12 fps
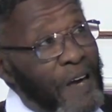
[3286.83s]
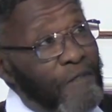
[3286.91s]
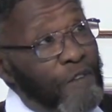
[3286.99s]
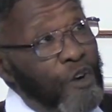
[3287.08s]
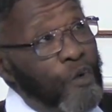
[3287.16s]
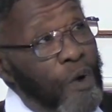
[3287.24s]

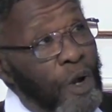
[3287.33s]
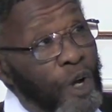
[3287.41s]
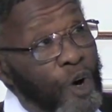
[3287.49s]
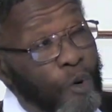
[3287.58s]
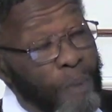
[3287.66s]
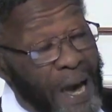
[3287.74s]
If you
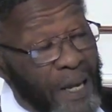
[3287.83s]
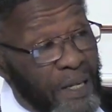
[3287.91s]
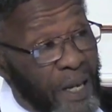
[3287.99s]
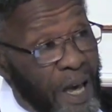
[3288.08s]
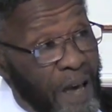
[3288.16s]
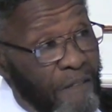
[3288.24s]
want to go
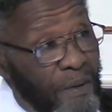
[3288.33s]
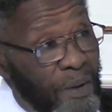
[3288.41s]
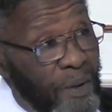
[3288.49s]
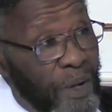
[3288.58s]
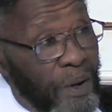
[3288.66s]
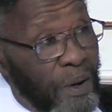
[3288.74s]
back to
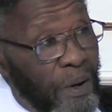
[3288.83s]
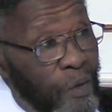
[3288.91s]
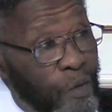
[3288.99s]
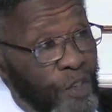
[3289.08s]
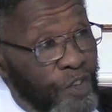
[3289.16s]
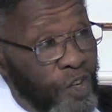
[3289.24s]
heaven
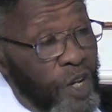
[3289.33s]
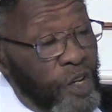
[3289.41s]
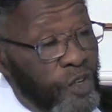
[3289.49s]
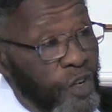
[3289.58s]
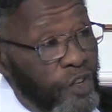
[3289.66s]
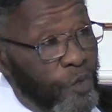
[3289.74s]
with
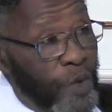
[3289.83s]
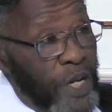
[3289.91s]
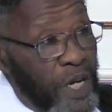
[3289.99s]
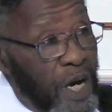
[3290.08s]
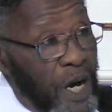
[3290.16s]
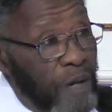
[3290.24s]
Jesus
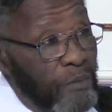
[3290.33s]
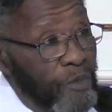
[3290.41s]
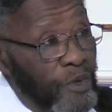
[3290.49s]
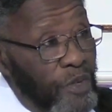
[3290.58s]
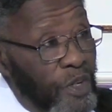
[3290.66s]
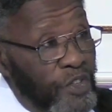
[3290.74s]
when he
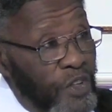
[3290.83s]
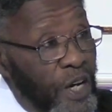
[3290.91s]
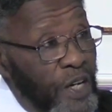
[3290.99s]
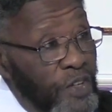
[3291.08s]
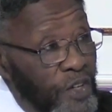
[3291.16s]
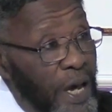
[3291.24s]
comes the
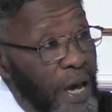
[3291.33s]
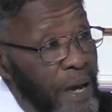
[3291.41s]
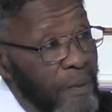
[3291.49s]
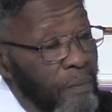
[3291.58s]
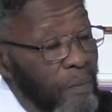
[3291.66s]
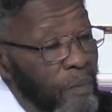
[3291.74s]
second
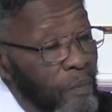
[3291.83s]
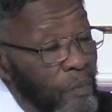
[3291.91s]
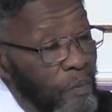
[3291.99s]
time,